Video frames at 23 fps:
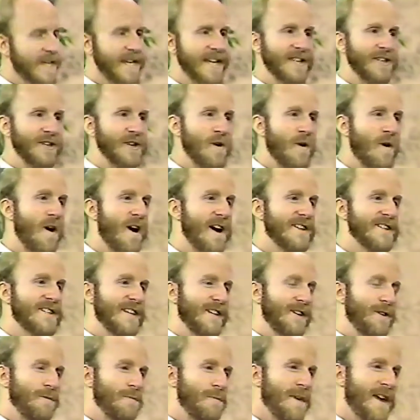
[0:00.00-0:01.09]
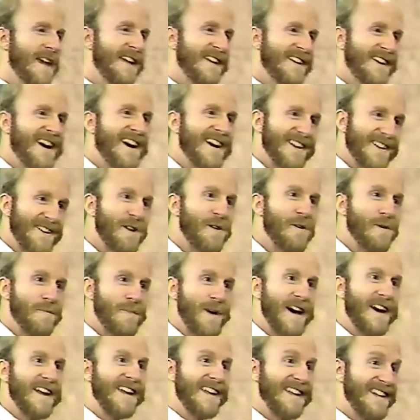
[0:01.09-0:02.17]
is a hidden cost that you may not know
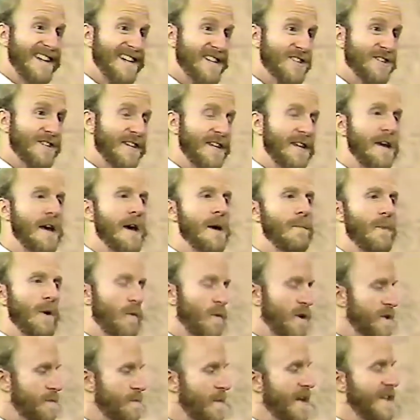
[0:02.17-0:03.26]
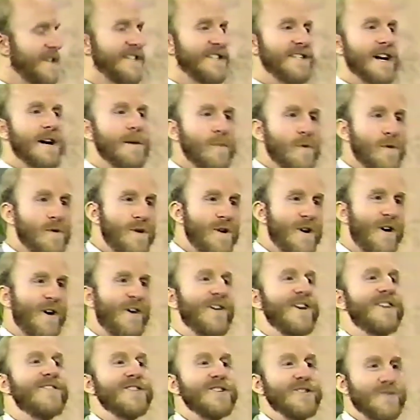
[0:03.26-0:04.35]
about initially, but which may double
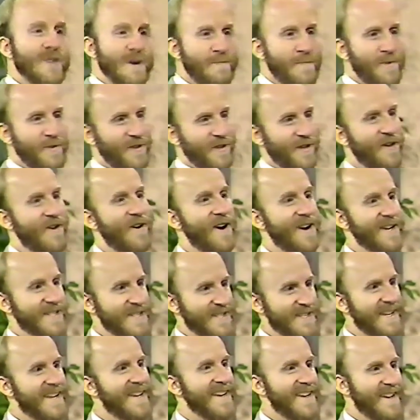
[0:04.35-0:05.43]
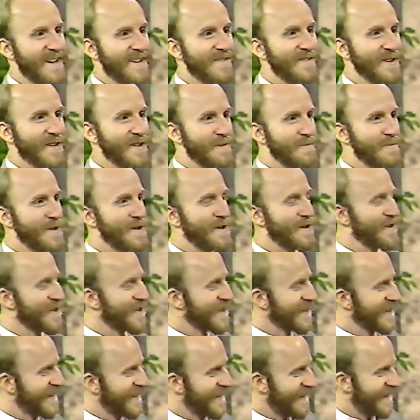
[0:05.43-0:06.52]
or even triple the cost of your
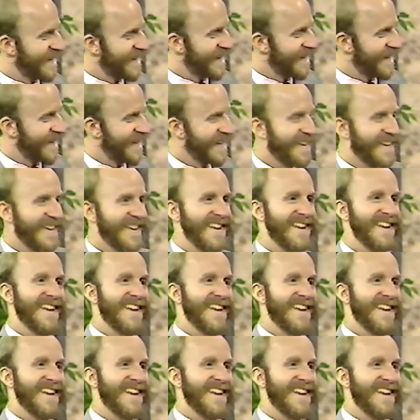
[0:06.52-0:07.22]
computer. Is that sort of like